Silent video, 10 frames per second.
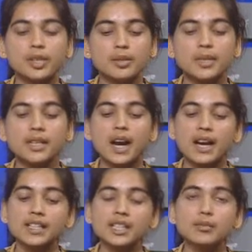will be
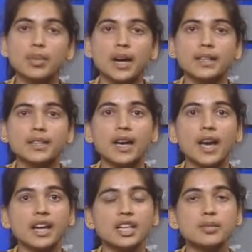guided by the
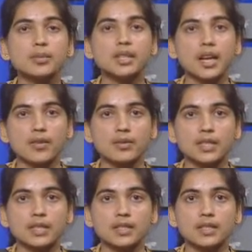academic
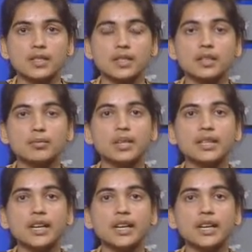counselors. They will